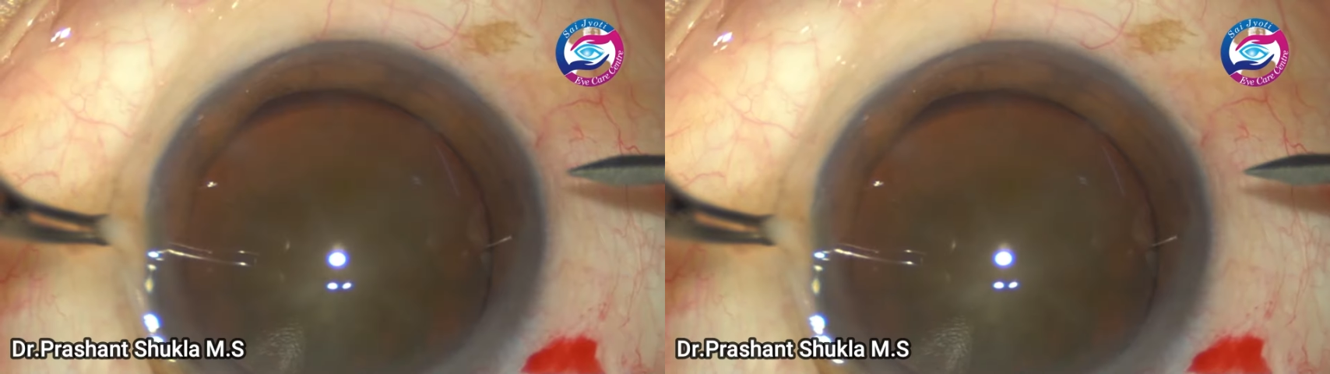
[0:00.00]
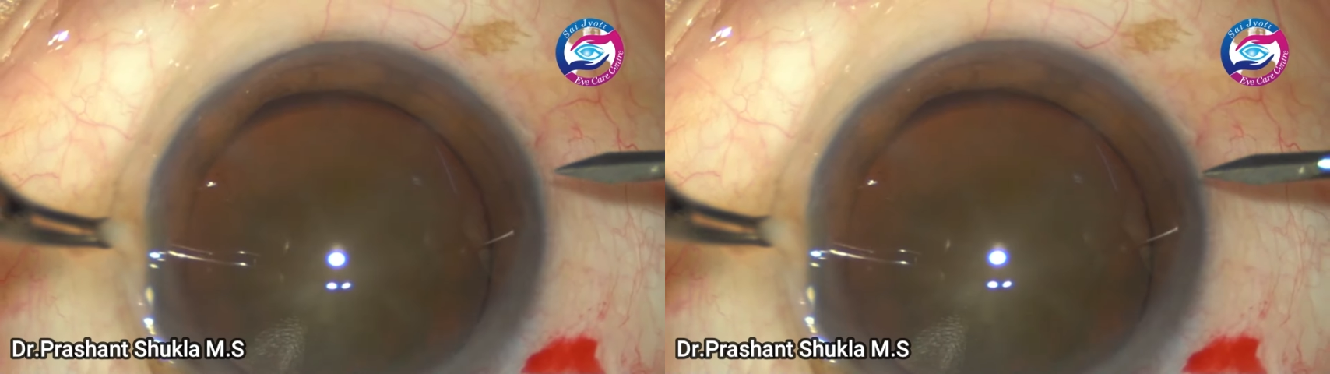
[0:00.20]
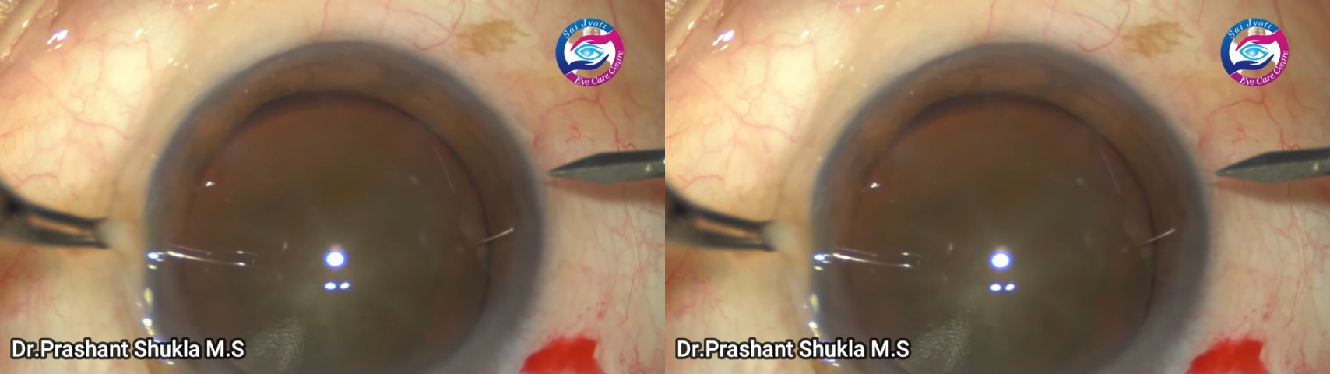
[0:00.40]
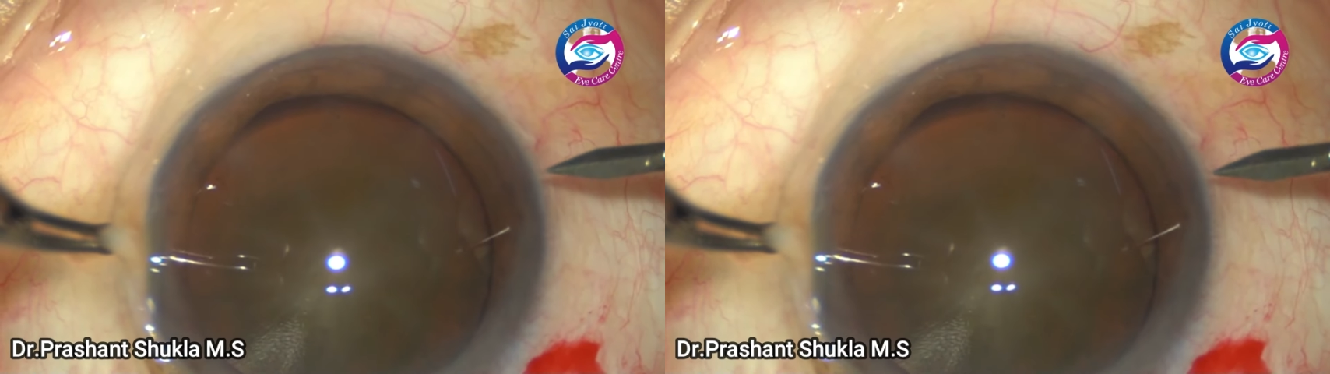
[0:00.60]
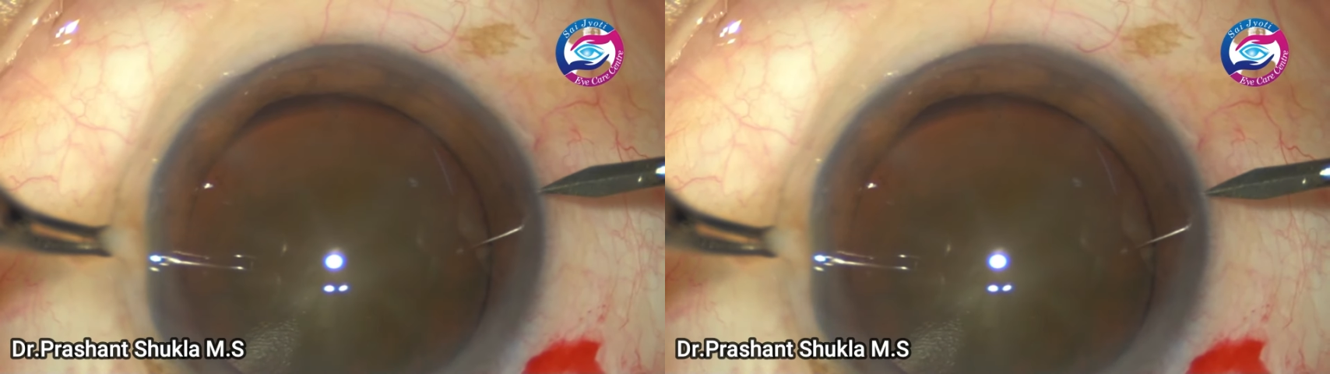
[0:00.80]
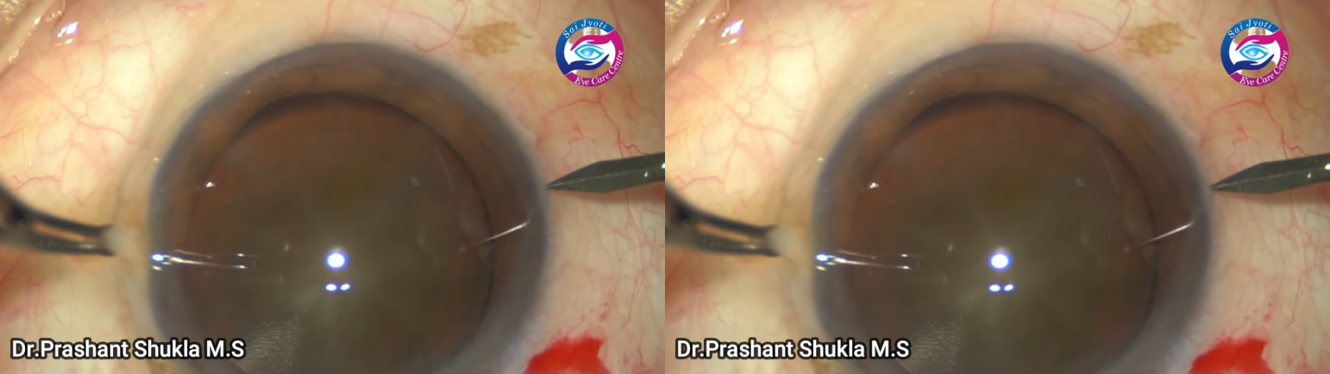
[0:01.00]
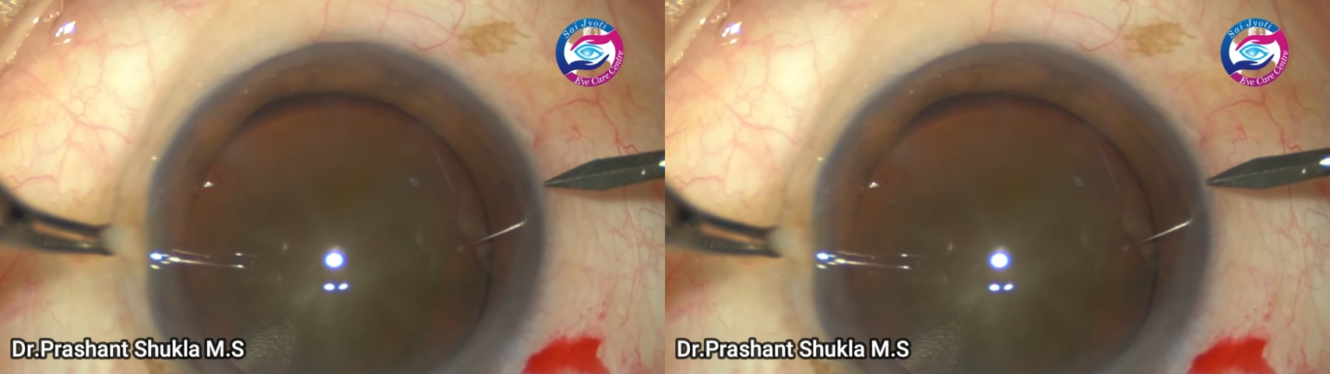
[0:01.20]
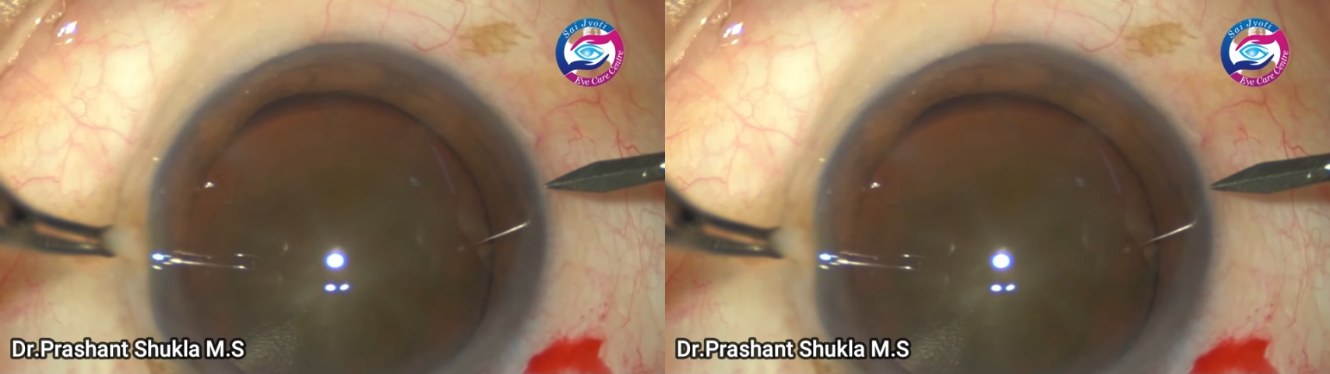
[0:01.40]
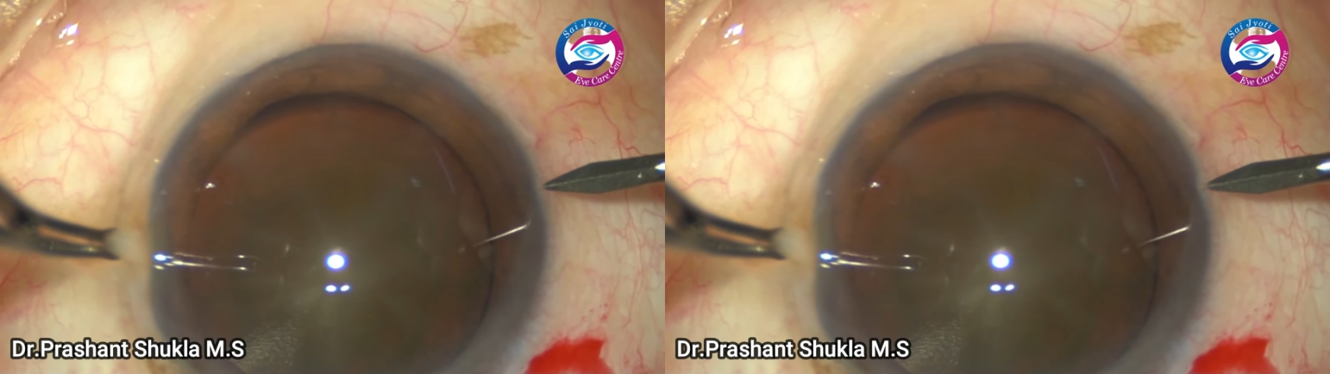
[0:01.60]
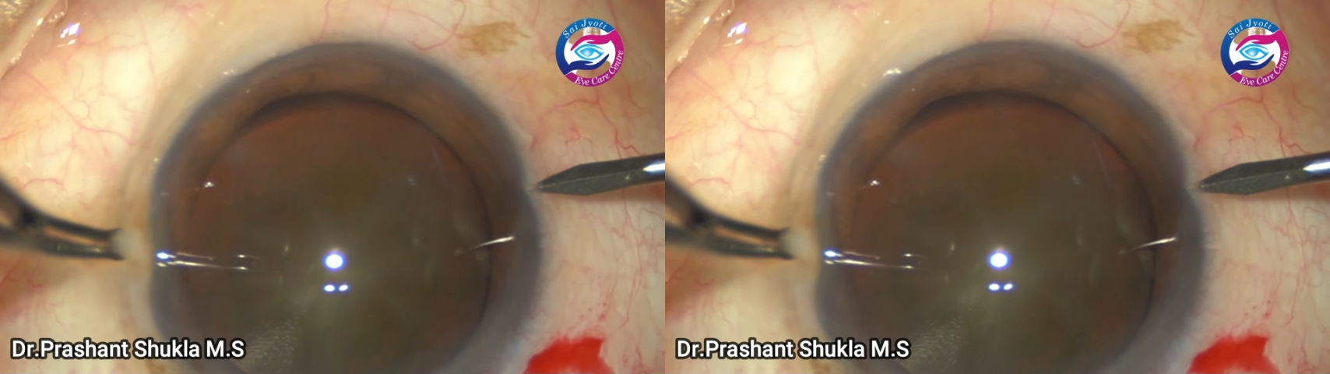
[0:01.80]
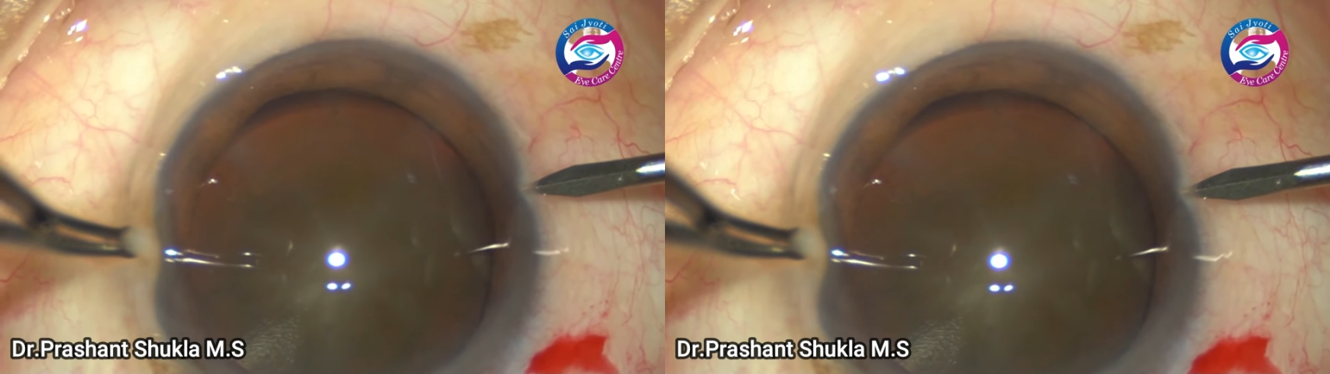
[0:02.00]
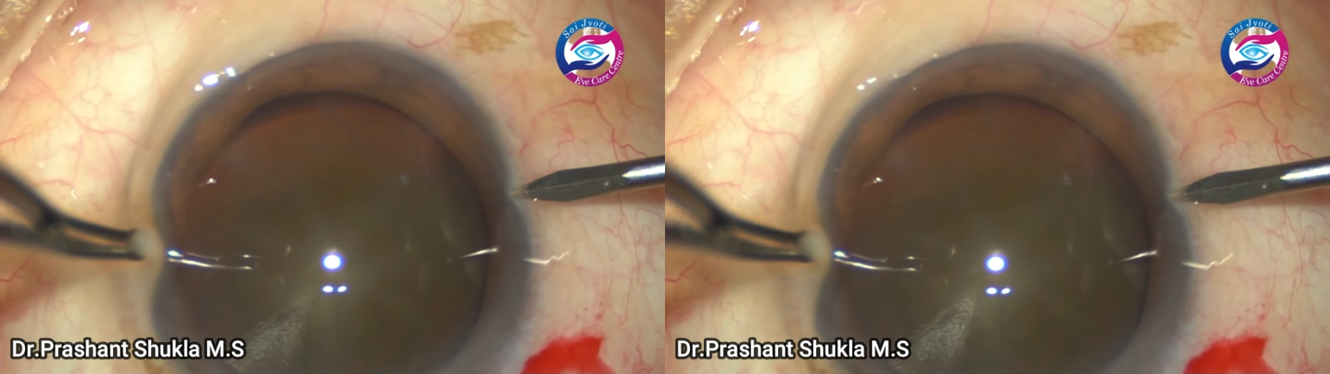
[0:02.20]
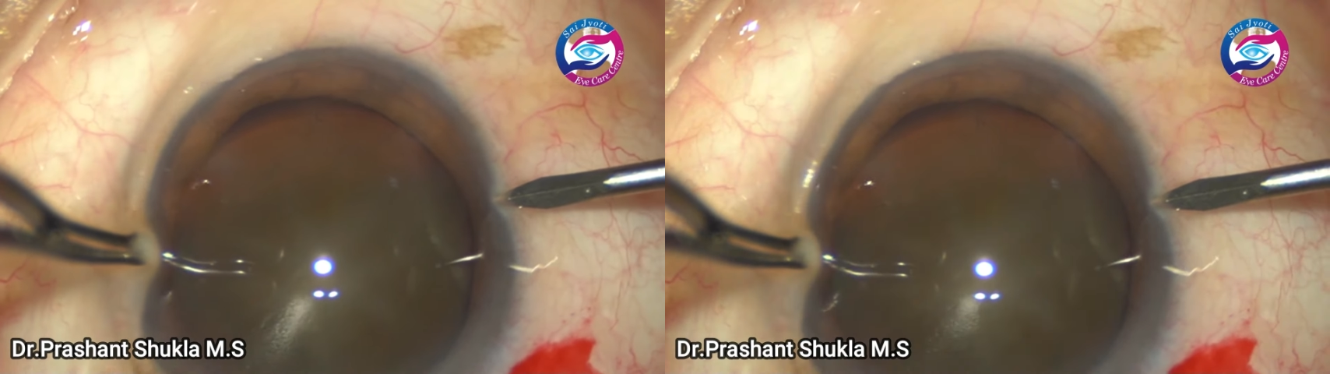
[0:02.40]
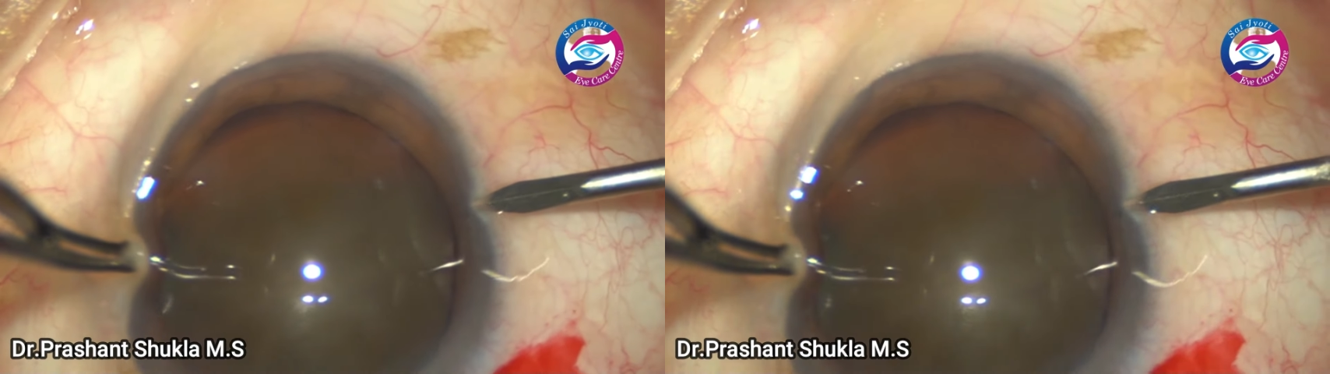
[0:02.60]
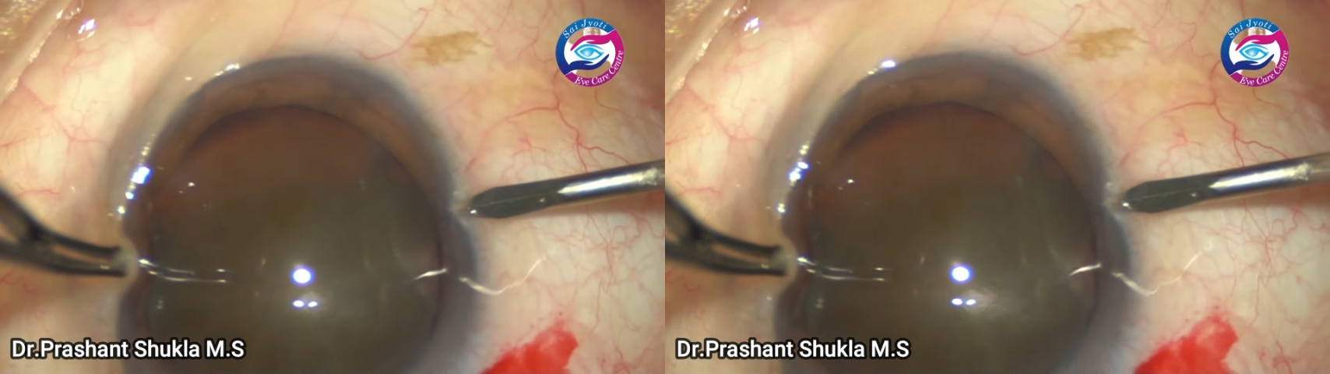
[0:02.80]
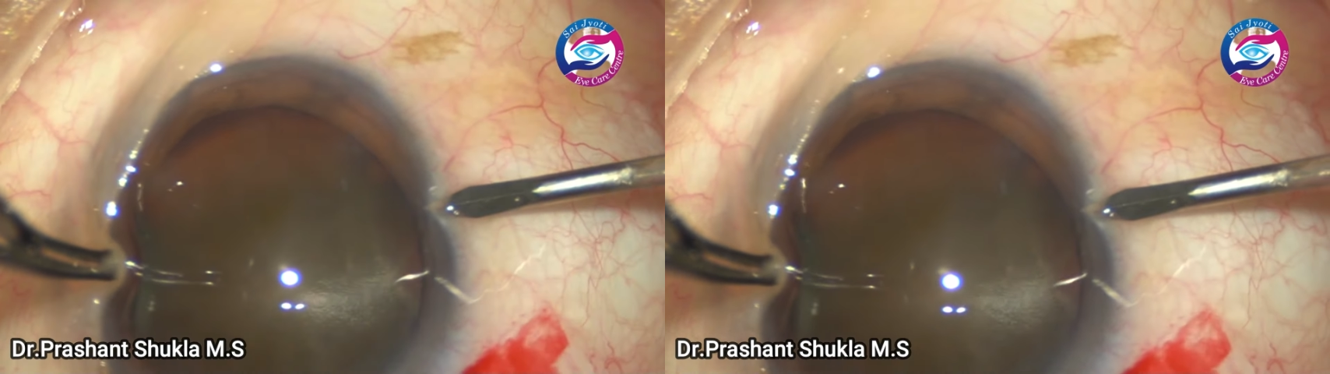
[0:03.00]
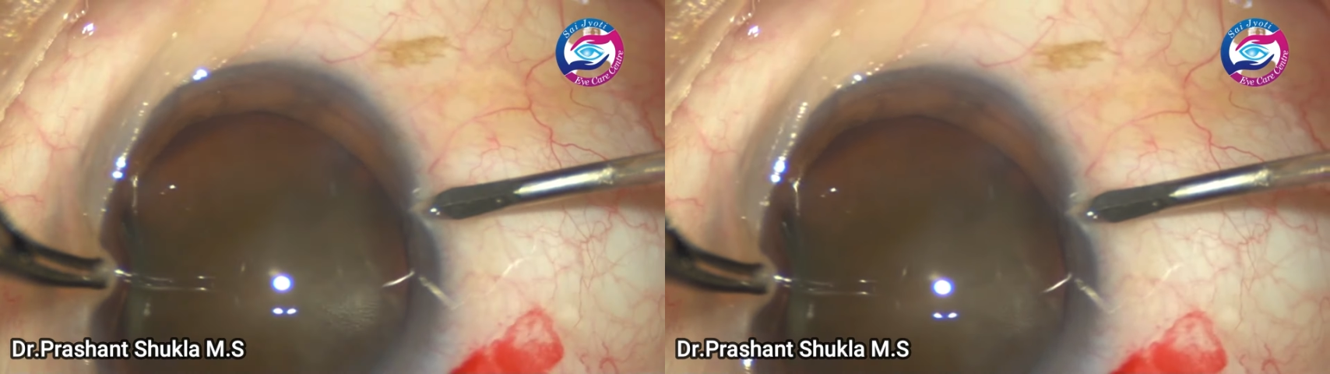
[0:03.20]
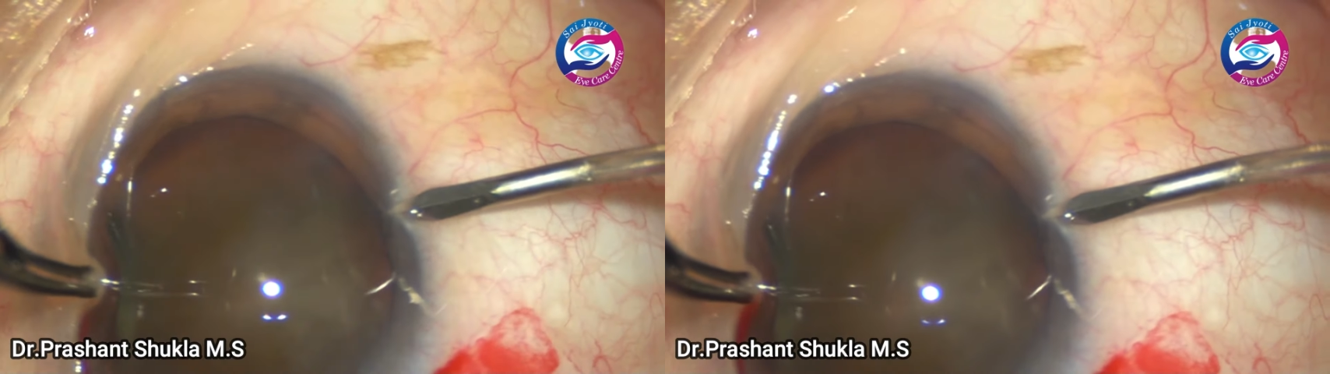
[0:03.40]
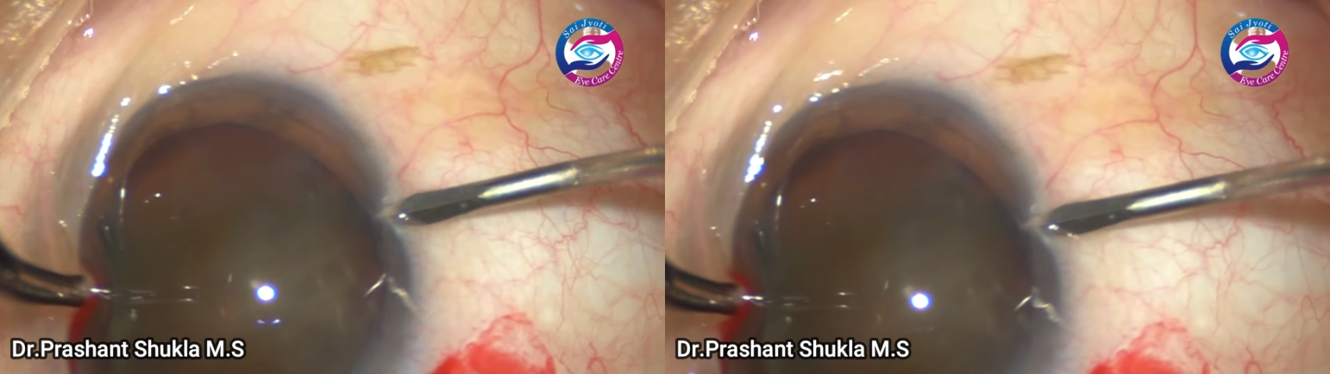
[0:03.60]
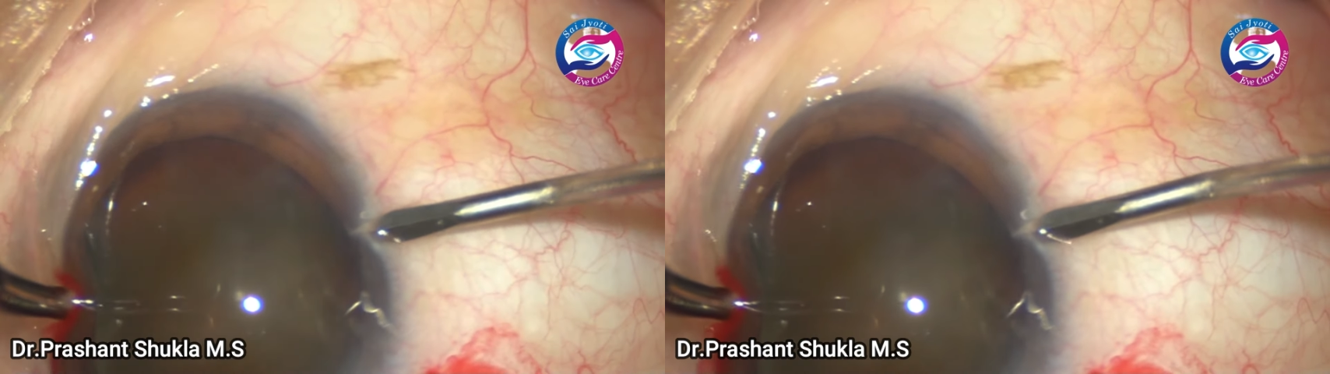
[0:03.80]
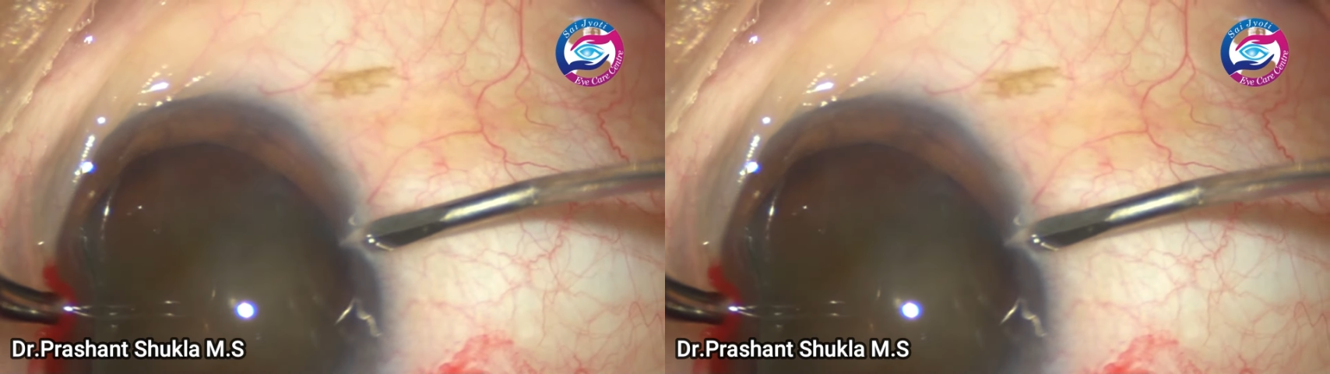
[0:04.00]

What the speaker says: [unreadable: no face in view]